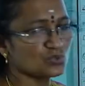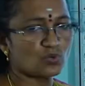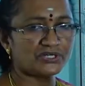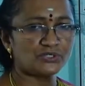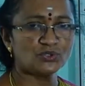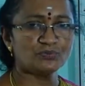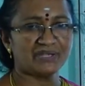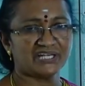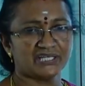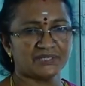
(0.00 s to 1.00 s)
one to
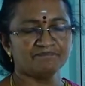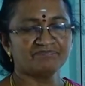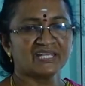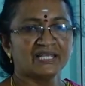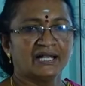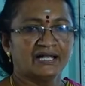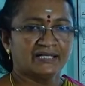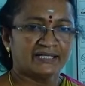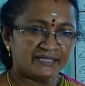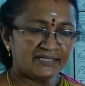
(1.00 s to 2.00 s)
many.
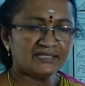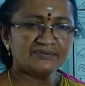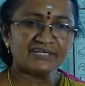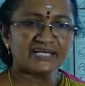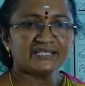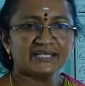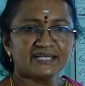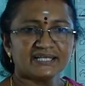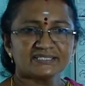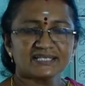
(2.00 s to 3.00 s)
Here we can take
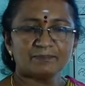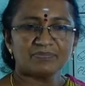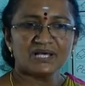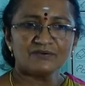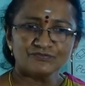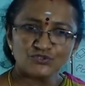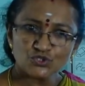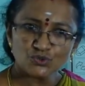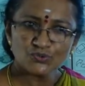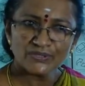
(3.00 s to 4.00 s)
an example of
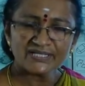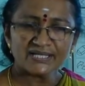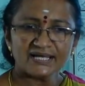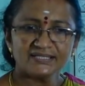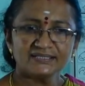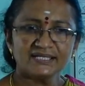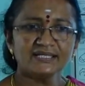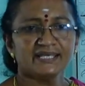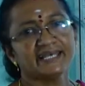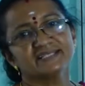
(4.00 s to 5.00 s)
student and the
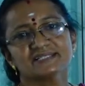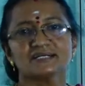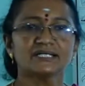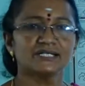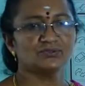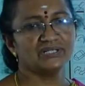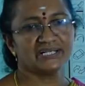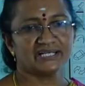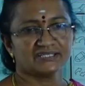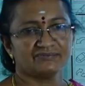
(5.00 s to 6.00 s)
extracurricular
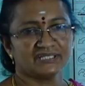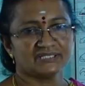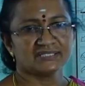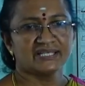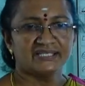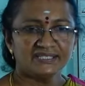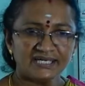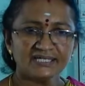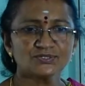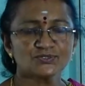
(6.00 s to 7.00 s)
activities. A
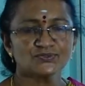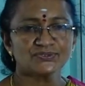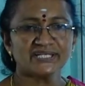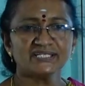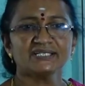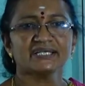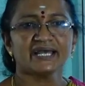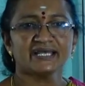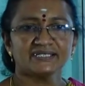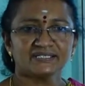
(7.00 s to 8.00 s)
student
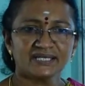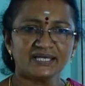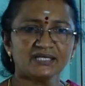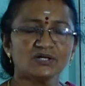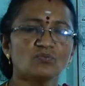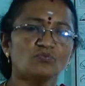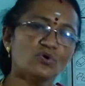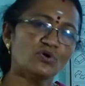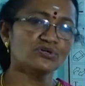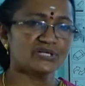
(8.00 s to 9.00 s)
can take
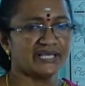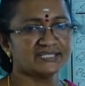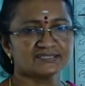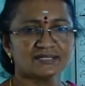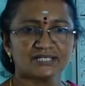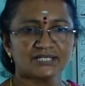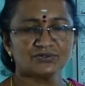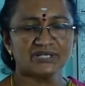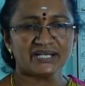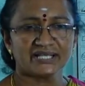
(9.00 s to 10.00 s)
more
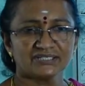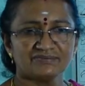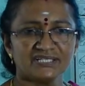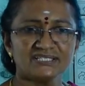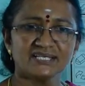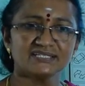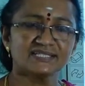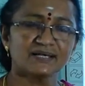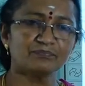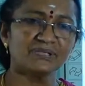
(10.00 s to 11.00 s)
extracurricular activities.
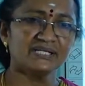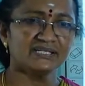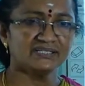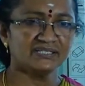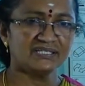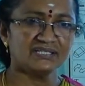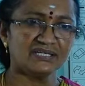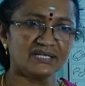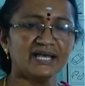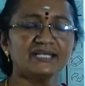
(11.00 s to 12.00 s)
Example, he
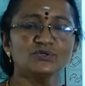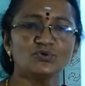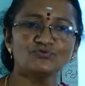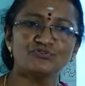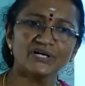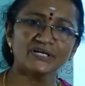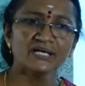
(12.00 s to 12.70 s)
can go for